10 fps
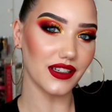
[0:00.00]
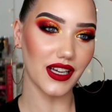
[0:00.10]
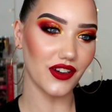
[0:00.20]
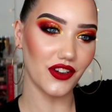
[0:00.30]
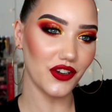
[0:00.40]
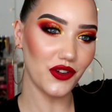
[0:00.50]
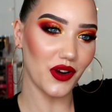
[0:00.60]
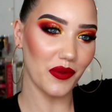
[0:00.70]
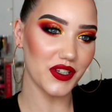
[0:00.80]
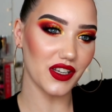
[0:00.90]
I don't
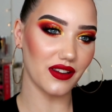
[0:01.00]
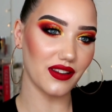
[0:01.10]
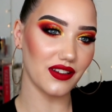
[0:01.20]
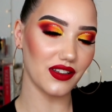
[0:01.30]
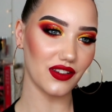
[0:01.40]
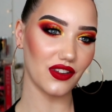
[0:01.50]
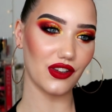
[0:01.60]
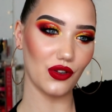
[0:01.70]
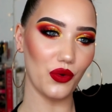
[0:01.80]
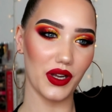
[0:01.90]
know, I'm just
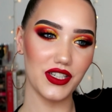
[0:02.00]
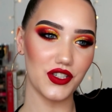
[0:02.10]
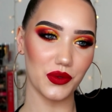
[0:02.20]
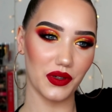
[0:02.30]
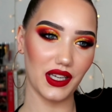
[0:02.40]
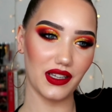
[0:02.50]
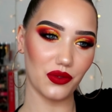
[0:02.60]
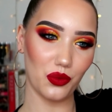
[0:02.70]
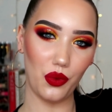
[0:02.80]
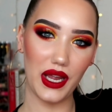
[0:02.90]
so into it.
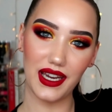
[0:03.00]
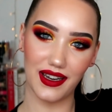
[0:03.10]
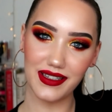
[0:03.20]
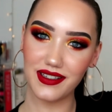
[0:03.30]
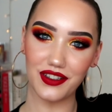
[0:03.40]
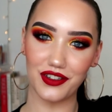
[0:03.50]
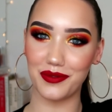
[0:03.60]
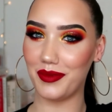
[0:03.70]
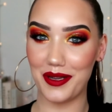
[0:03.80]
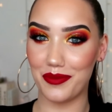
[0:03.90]
It's way nicer
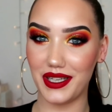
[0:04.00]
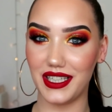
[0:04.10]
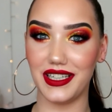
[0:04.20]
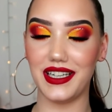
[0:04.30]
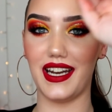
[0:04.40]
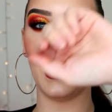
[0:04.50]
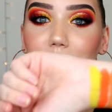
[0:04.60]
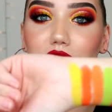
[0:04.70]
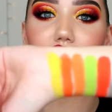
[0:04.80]
in my opinion, and I'm